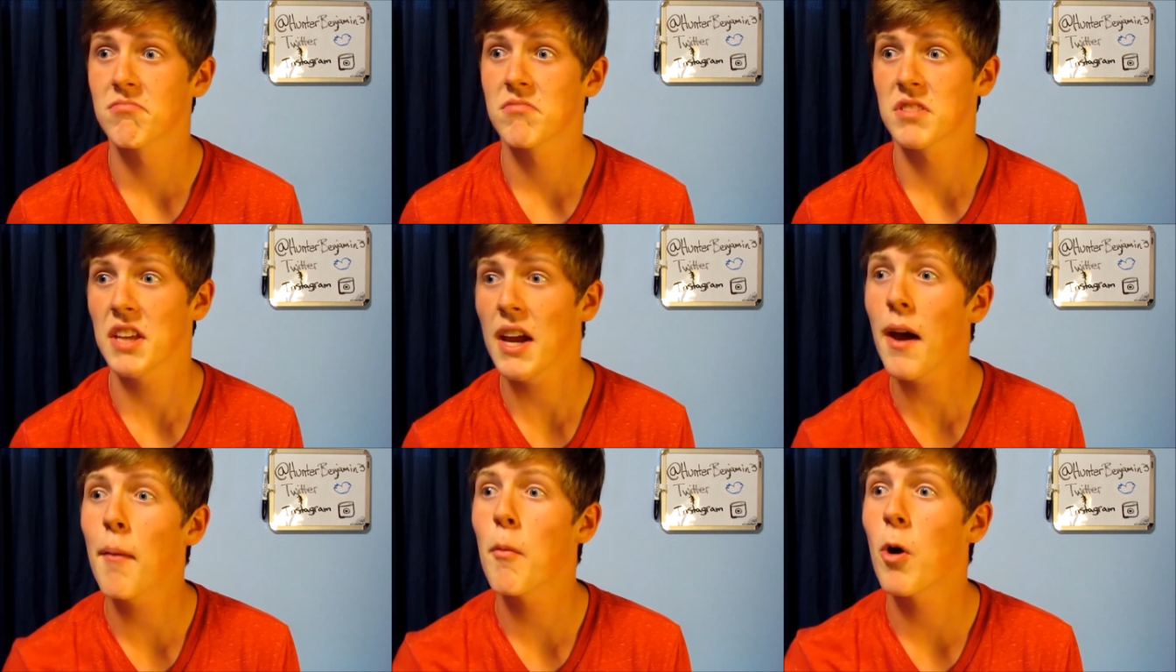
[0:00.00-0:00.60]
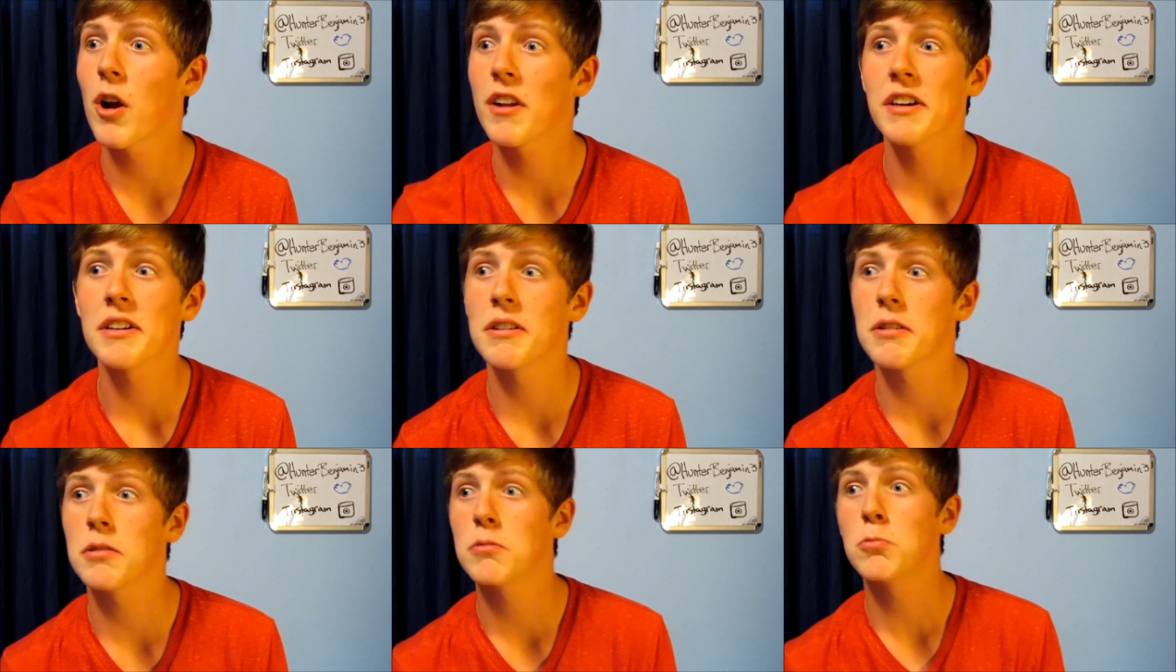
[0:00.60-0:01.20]
Sam,
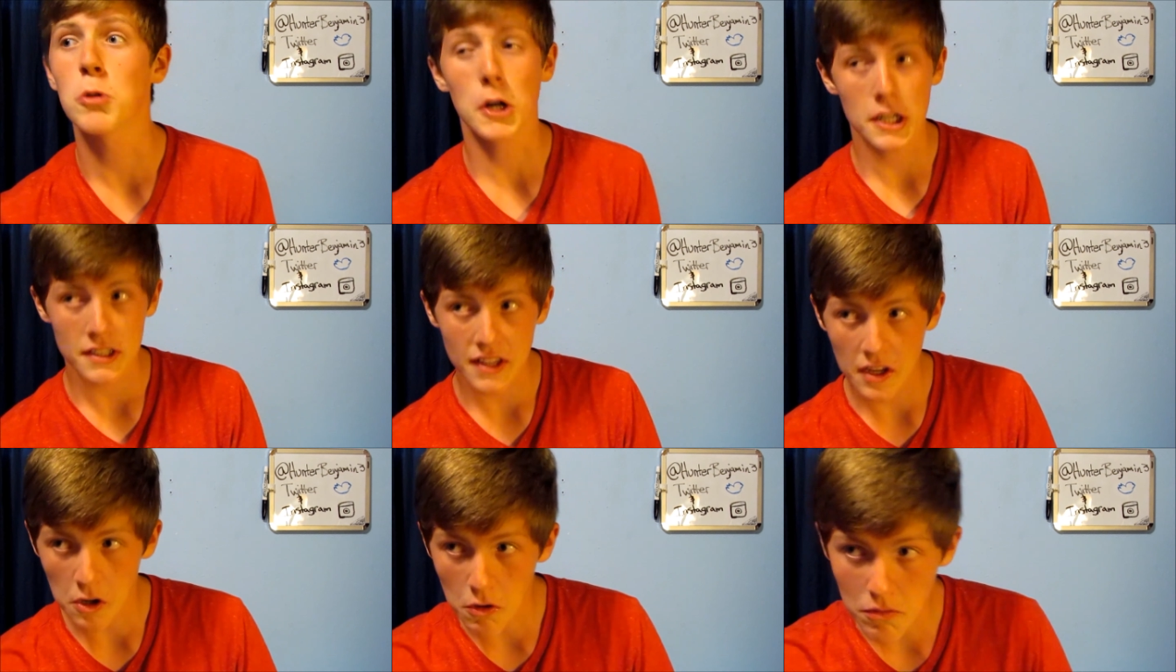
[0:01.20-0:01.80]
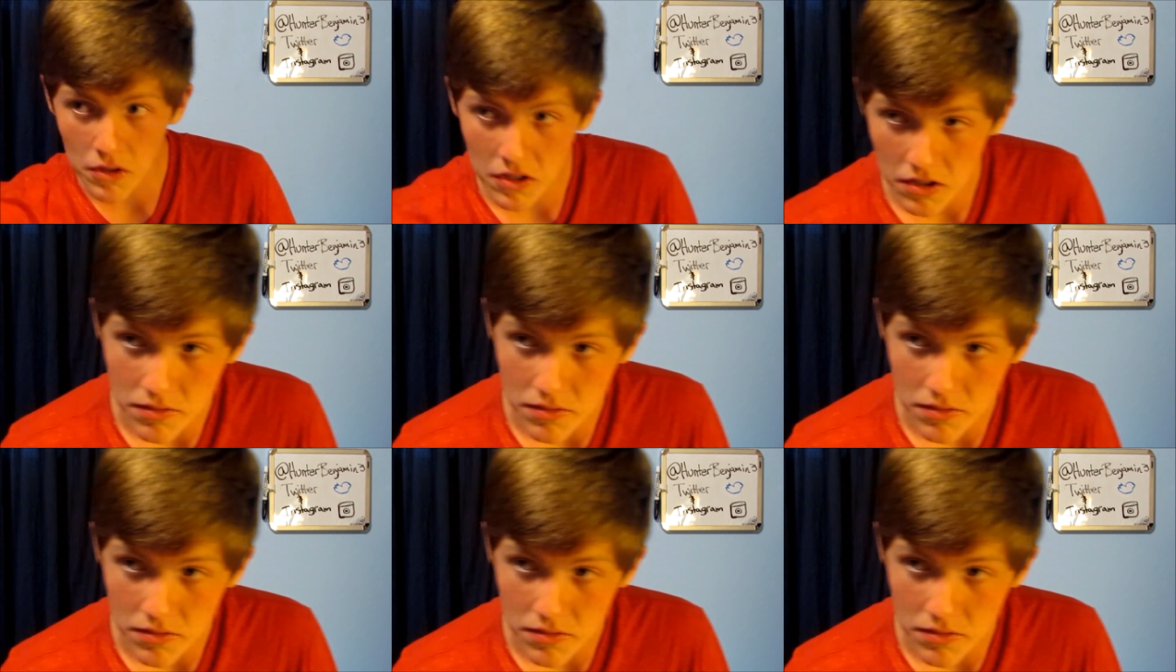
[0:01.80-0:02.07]
wanna take over?